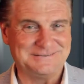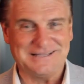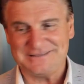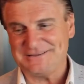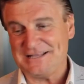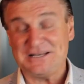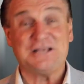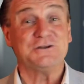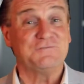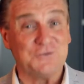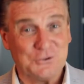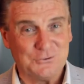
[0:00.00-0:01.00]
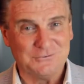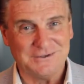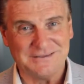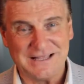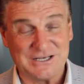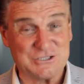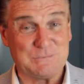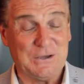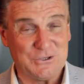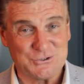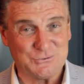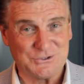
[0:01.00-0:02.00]
that, that interview and that
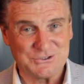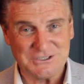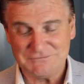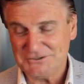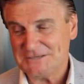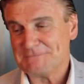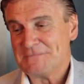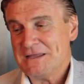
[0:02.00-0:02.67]
exposure on TV.